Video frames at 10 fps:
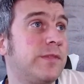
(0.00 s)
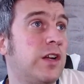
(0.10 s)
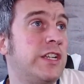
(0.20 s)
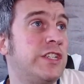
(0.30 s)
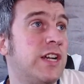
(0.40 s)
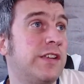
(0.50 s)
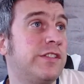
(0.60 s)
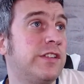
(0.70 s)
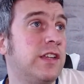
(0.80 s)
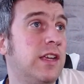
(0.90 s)
Only
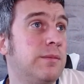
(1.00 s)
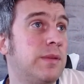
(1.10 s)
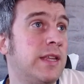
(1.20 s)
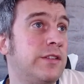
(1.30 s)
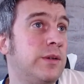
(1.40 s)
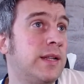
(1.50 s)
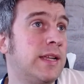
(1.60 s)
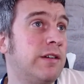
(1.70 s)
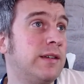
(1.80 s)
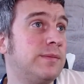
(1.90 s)
just. They do clear it.